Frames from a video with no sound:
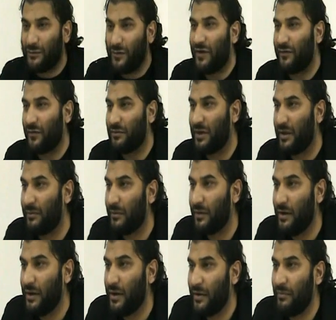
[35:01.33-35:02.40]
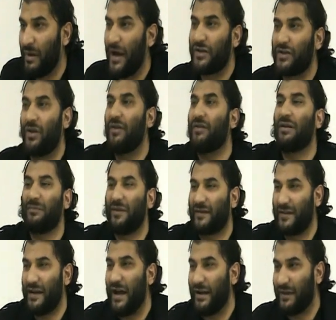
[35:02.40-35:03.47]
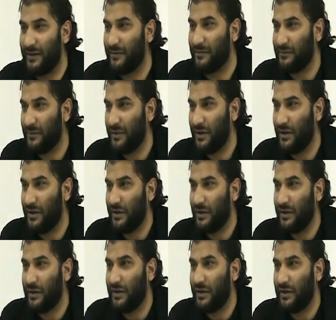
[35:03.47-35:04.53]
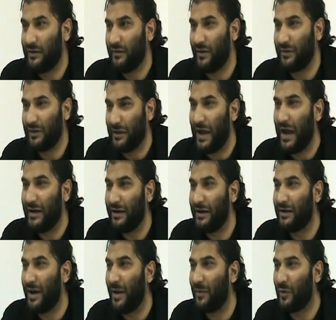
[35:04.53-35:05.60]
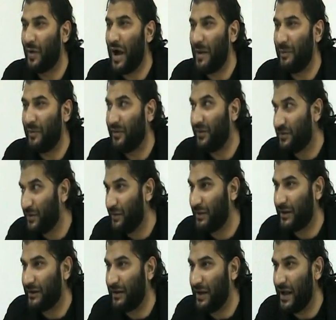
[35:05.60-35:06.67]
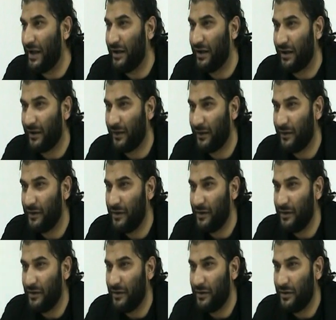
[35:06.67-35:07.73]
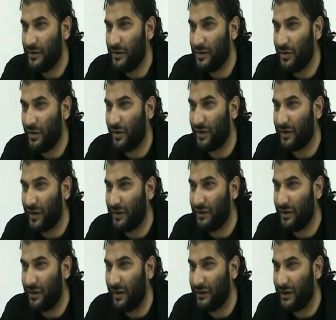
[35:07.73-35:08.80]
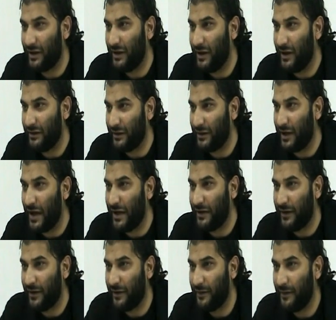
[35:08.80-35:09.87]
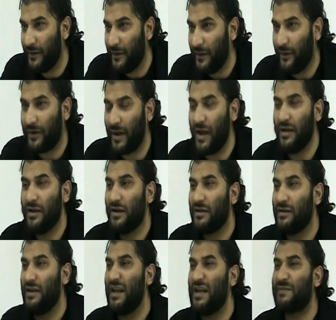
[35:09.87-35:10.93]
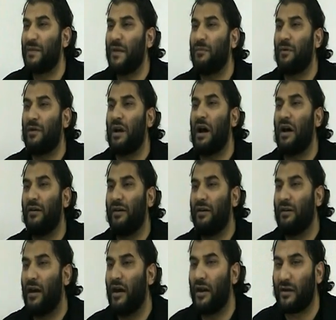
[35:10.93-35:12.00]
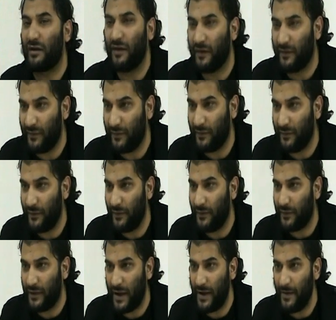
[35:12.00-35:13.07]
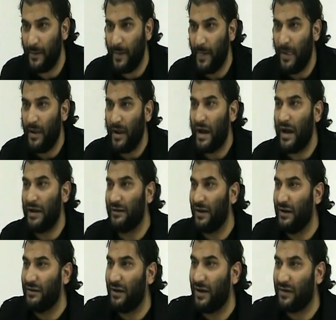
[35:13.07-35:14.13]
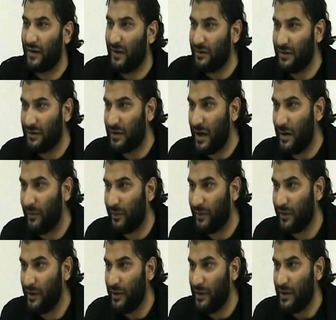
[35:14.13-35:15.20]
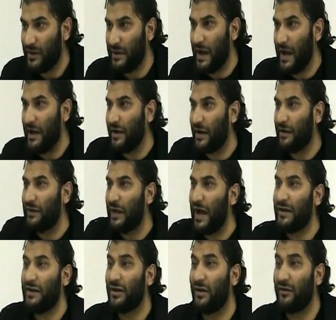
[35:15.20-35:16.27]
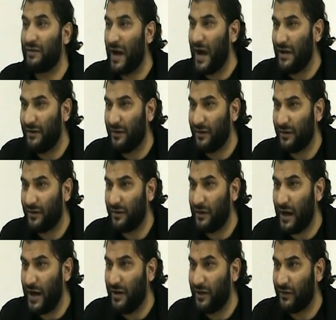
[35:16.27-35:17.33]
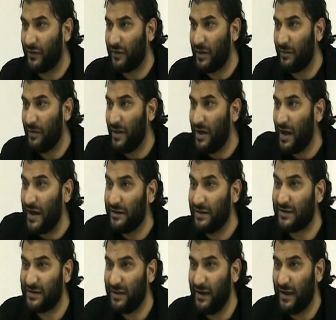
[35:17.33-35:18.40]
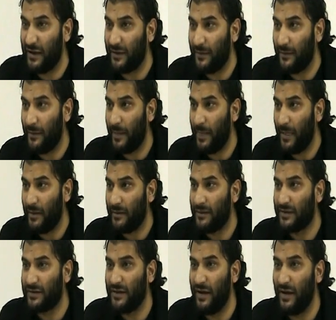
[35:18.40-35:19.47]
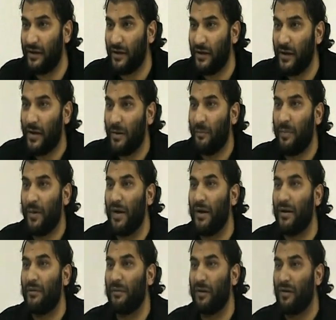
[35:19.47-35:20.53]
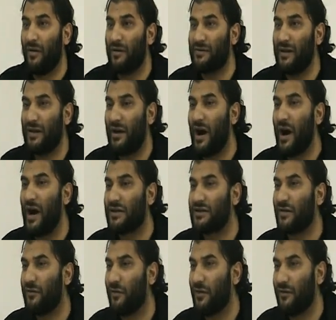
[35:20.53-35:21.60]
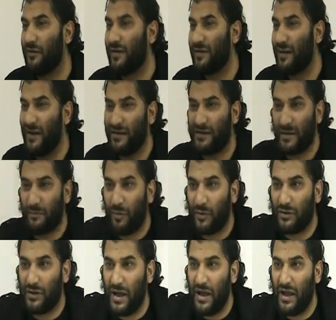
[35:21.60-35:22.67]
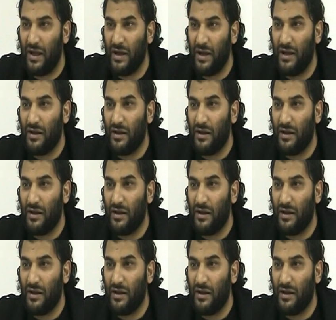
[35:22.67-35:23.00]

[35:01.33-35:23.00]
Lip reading: away from them by showing them this light. When the lightning comes, what happens if you look at the lightning? You know, the thunder and the lightning. Okay, these people are in darkness. Okay, and then a thunder comes like a lightning of guidance for them, and they see it. But because their hearts are full of disease, they put their